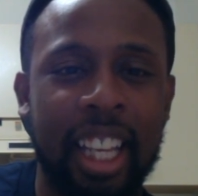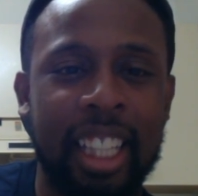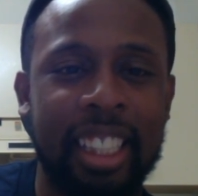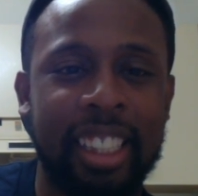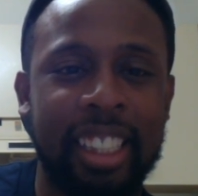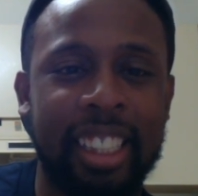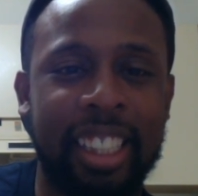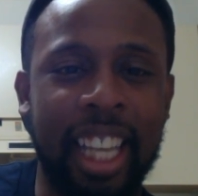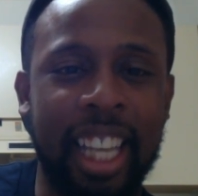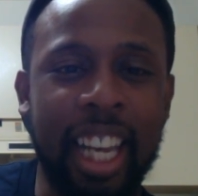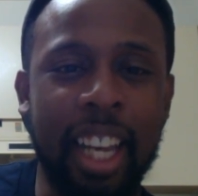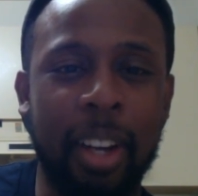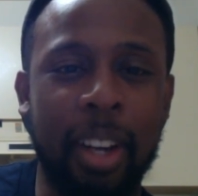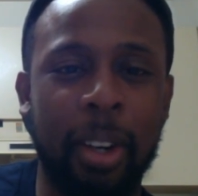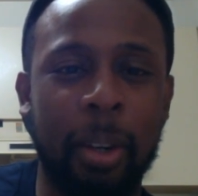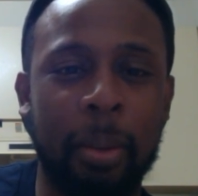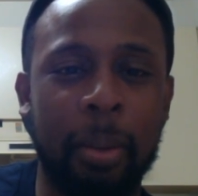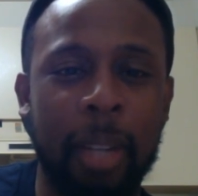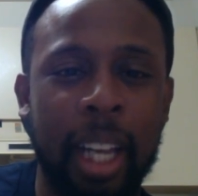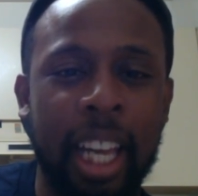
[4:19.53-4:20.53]

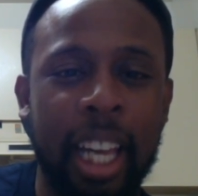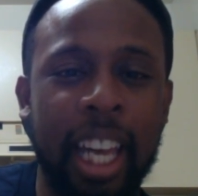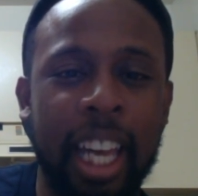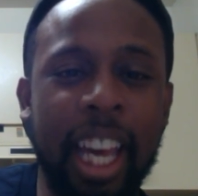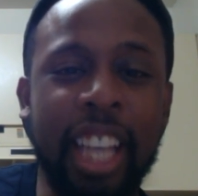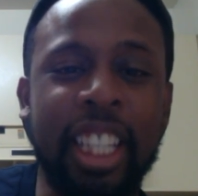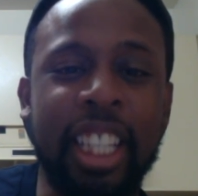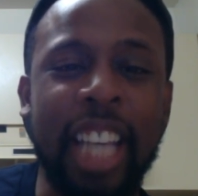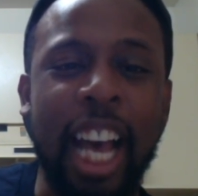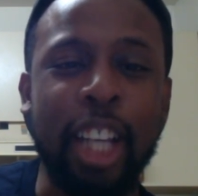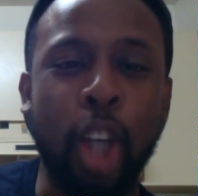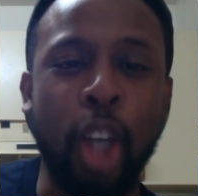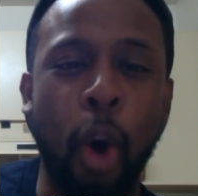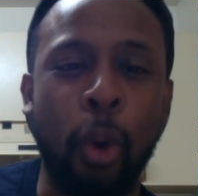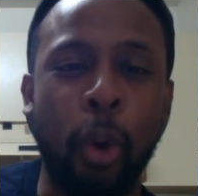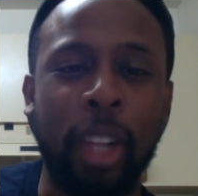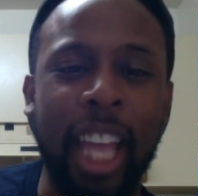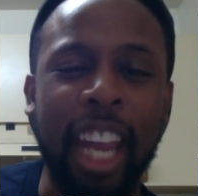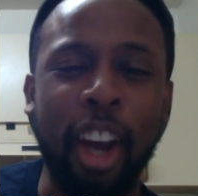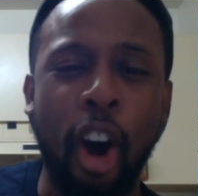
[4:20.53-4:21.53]
Damn! He shot his whole
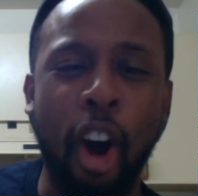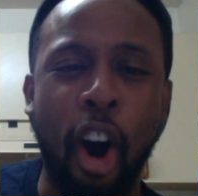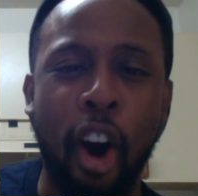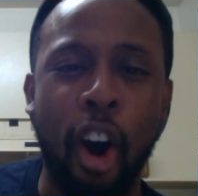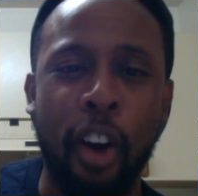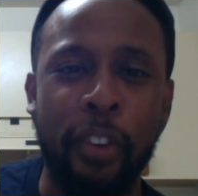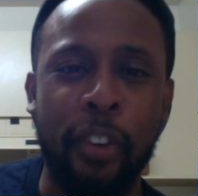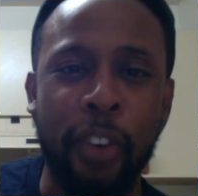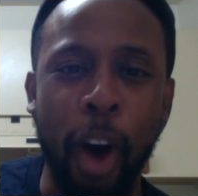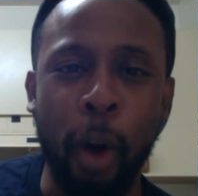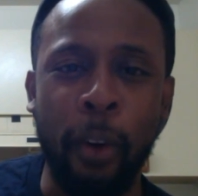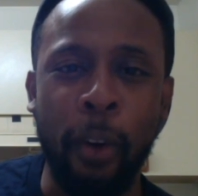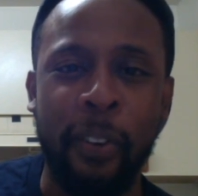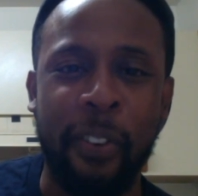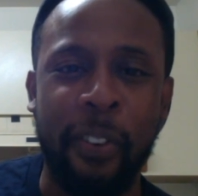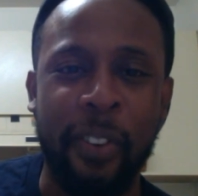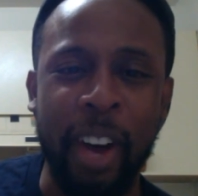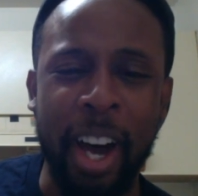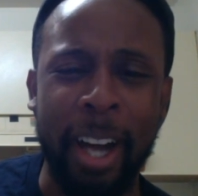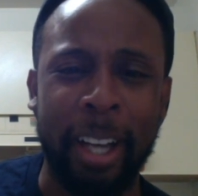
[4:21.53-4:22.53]
leg off! Oh,
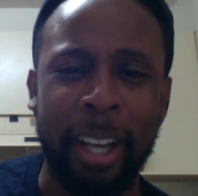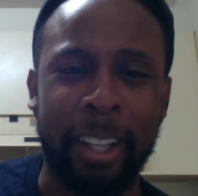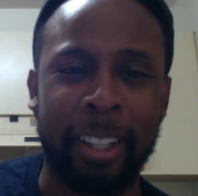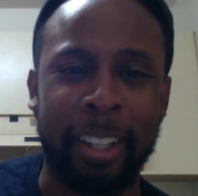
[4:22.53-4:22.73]
fuck!